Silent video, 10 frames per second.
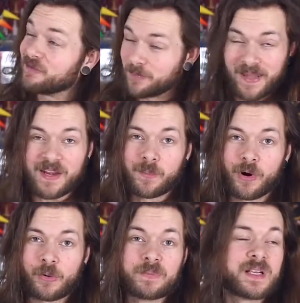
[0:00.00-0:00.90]
I've played them
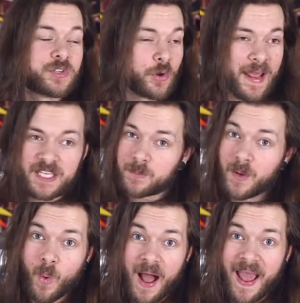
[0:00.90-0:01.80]
all. Don't ask
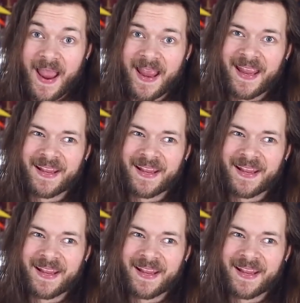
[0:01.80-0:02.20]
me why,